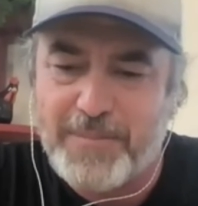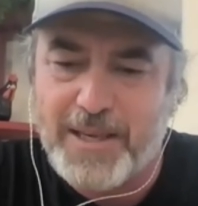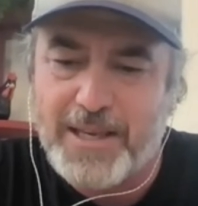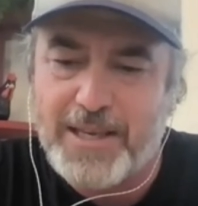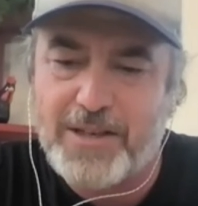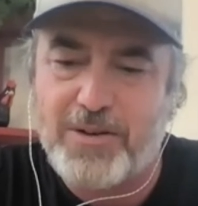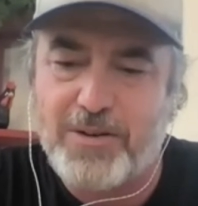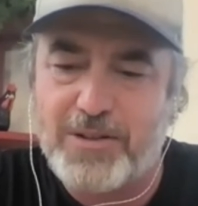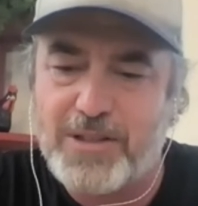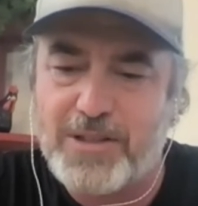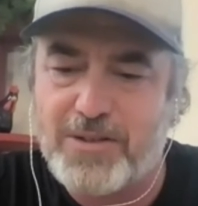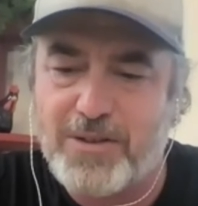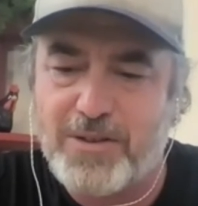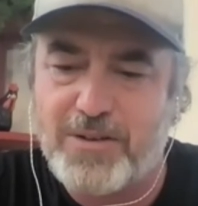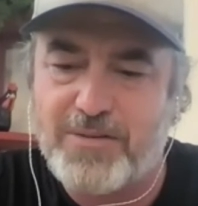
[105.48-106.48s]
He currently
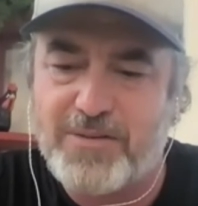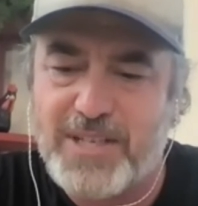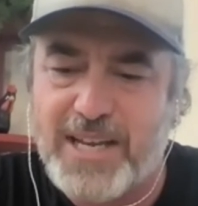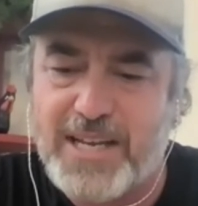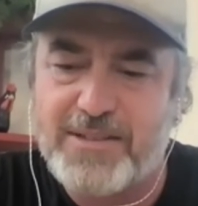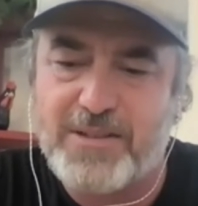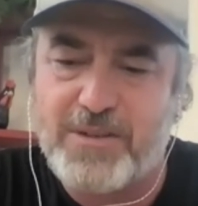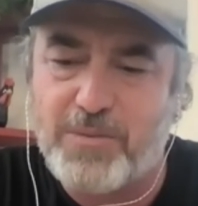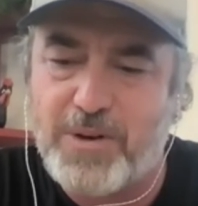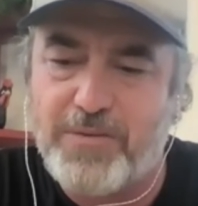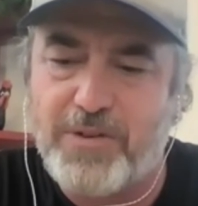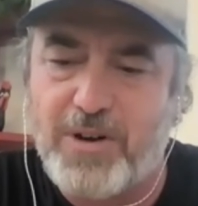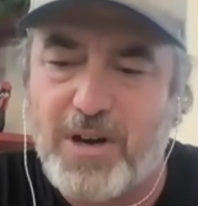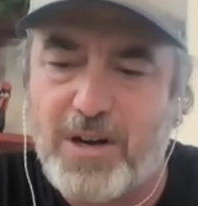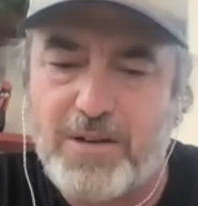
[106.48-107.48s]
serves as the
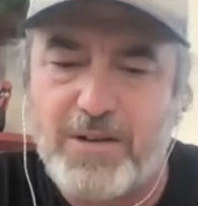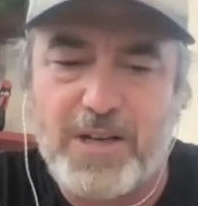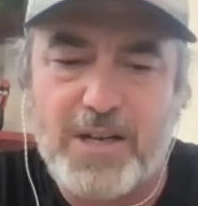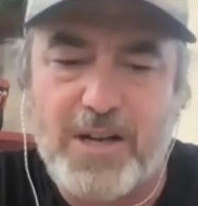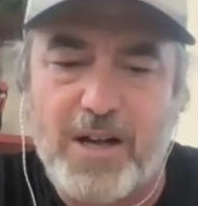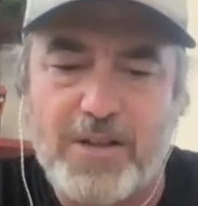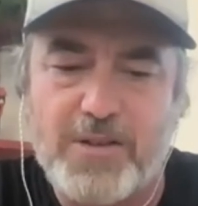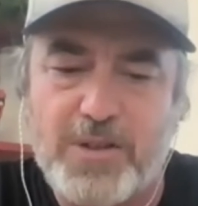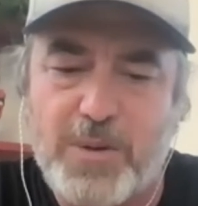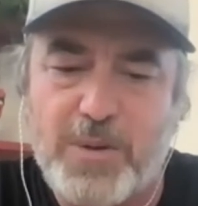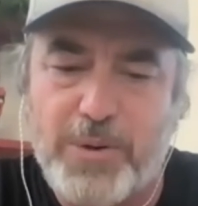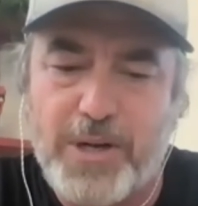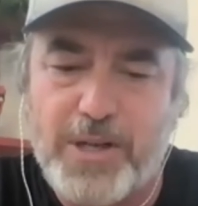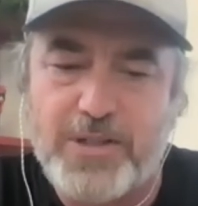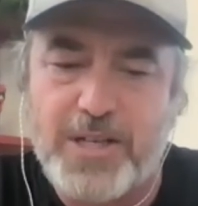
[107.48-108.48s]
River Otter Ecology
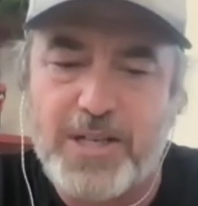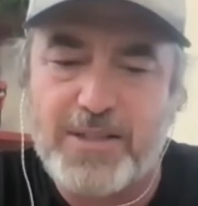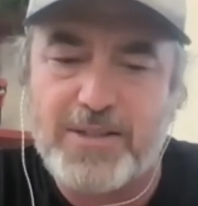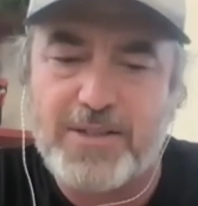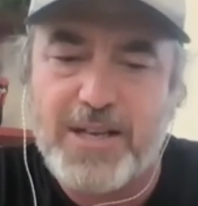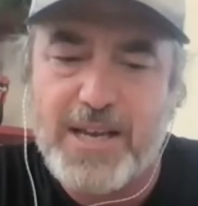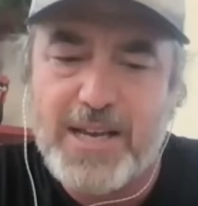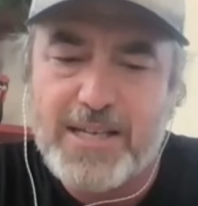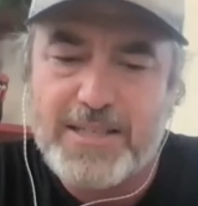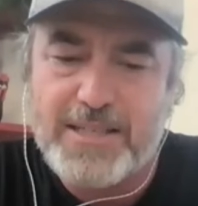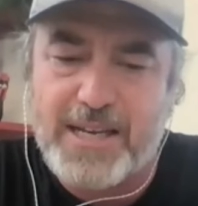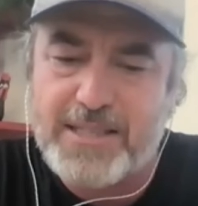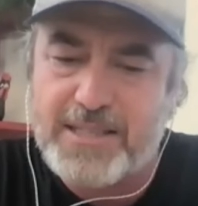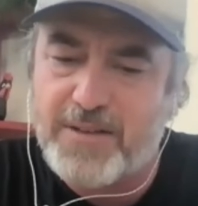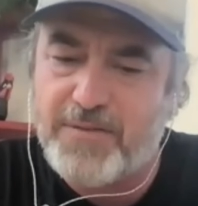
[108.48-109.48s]
Project's
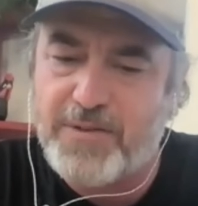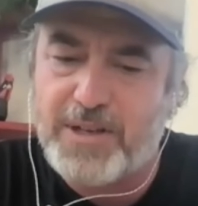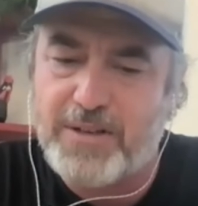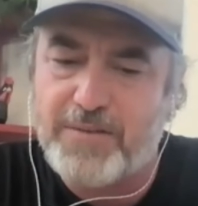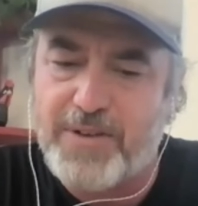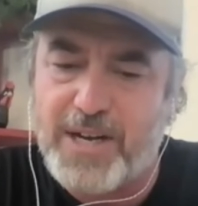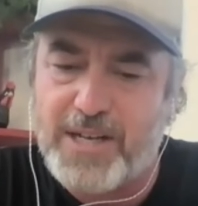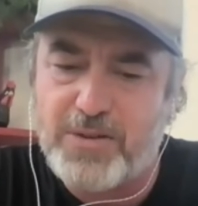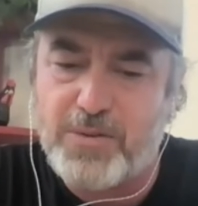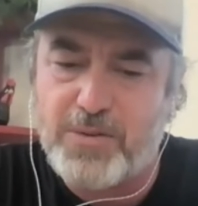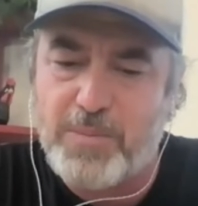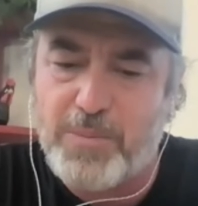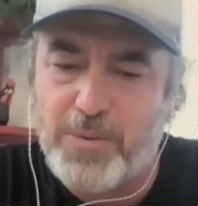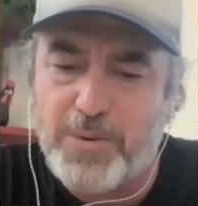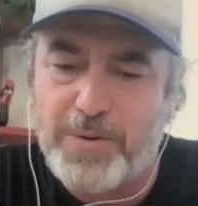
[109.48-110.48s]
Scientific
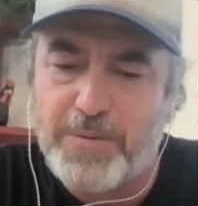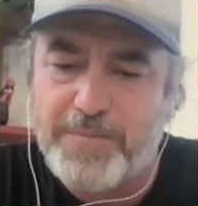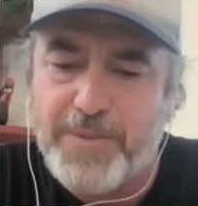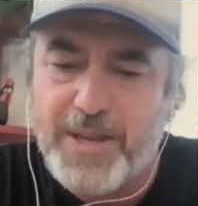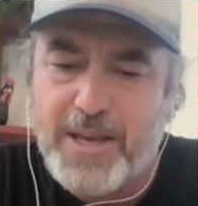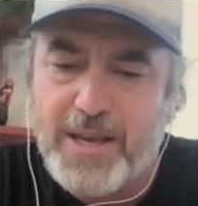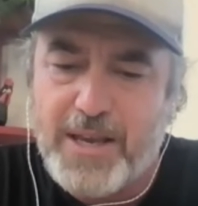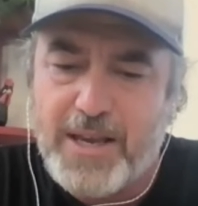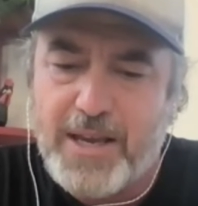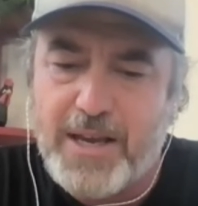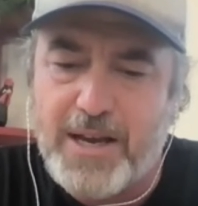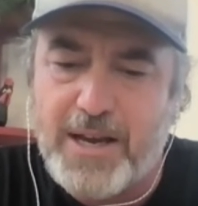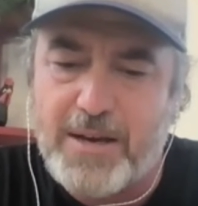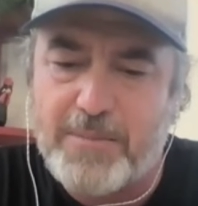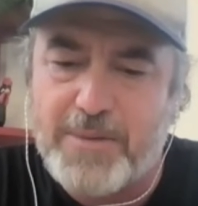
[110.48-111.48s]
Advisory Board
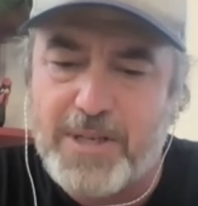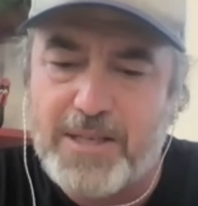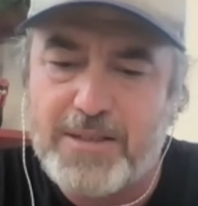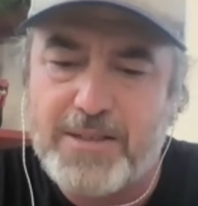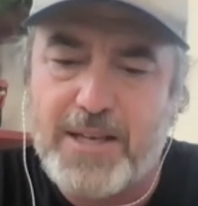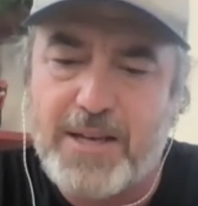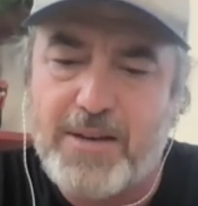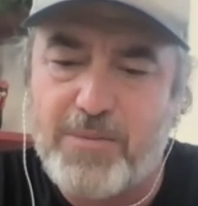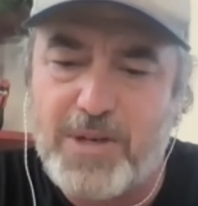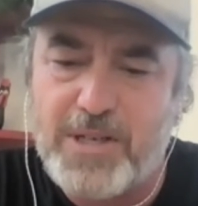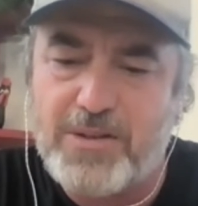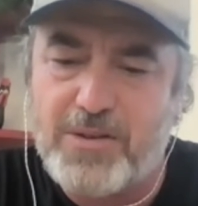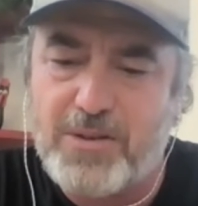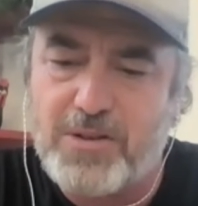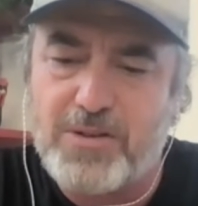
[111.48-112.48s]
um, is a
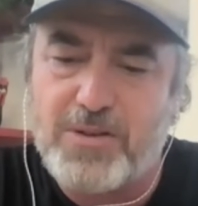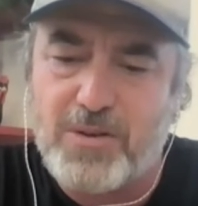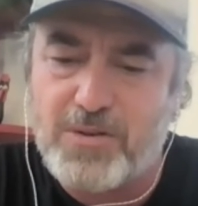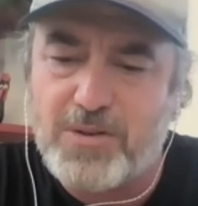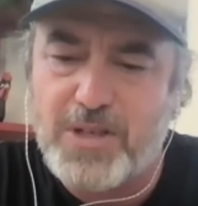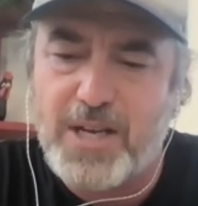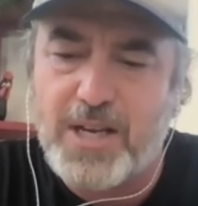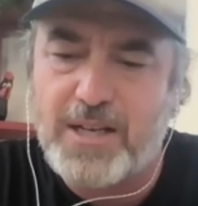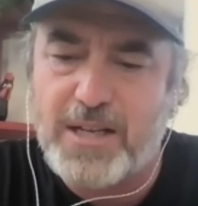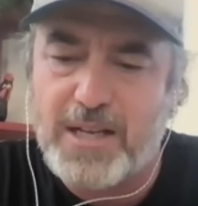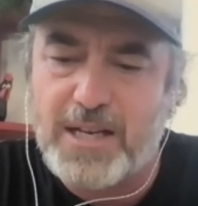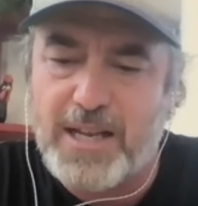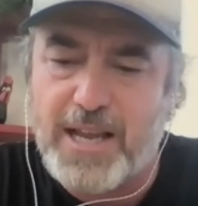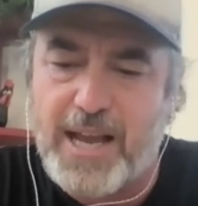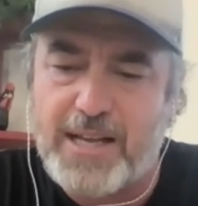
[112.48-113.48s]
research associate
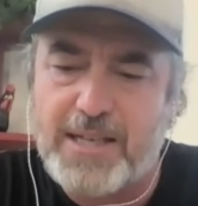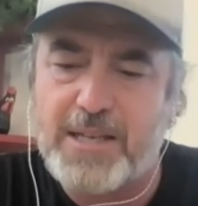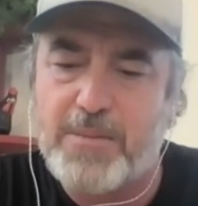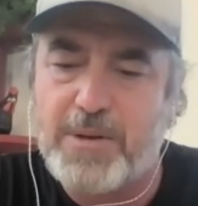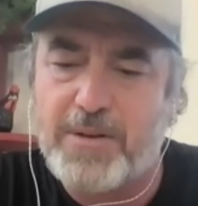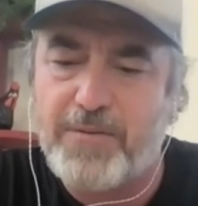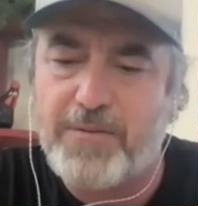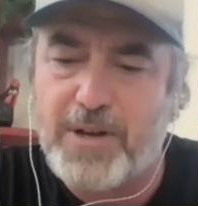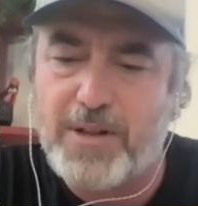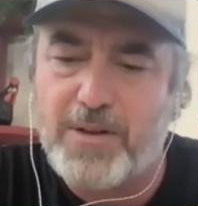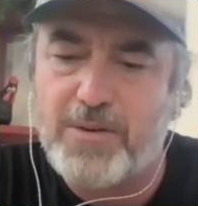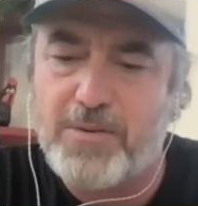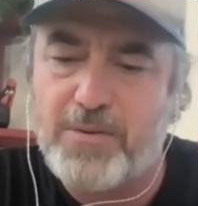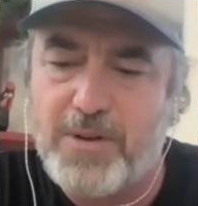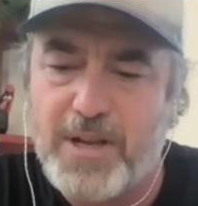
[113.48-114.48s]
and an academic
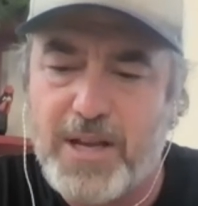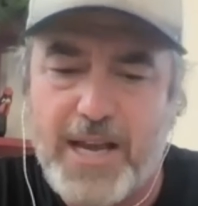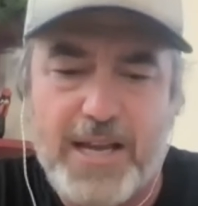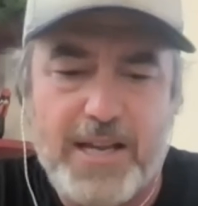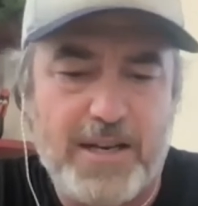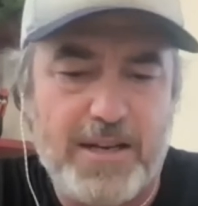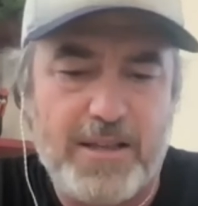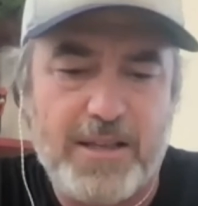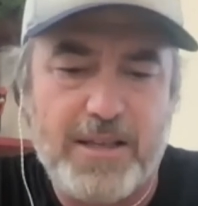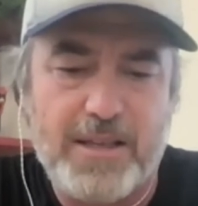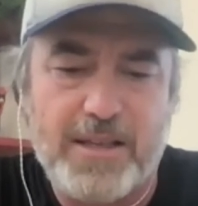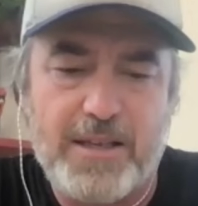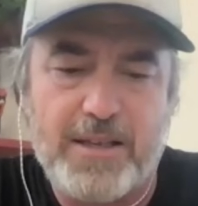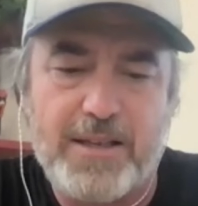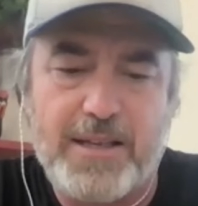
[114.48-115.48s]
fellow at
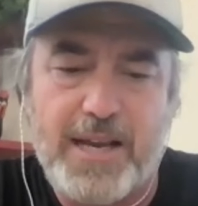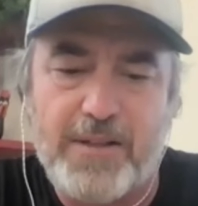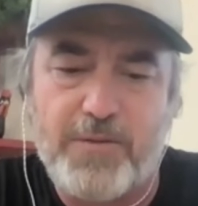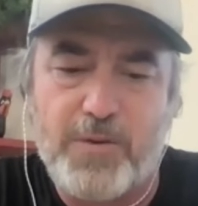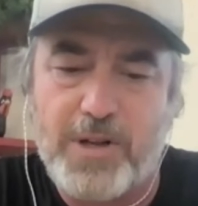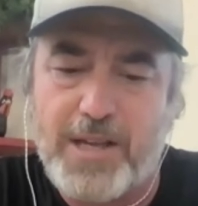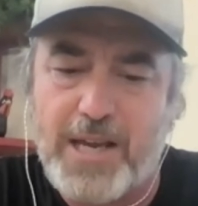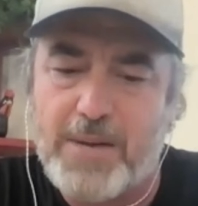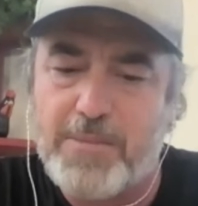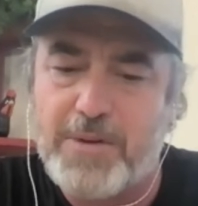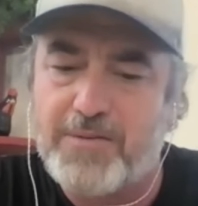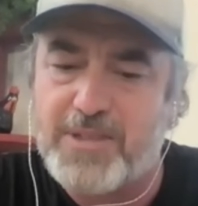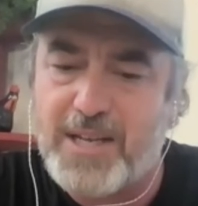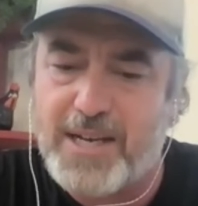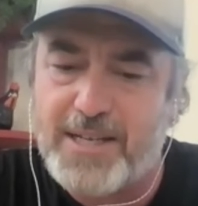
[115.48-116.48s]
the California Academy
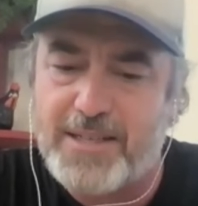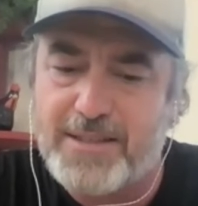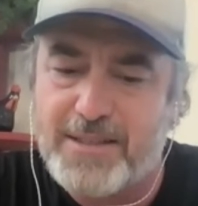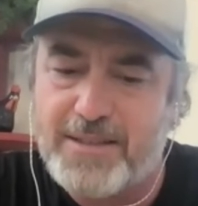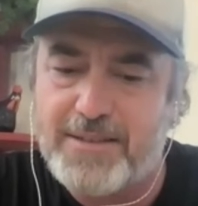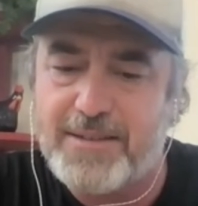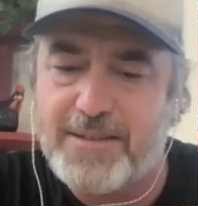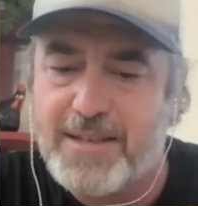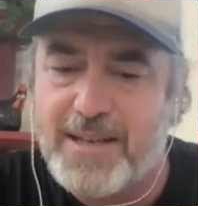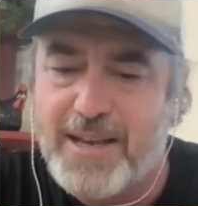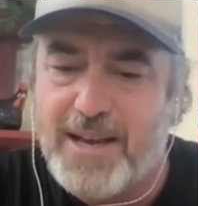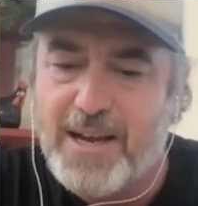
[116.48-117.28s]
of Sciences,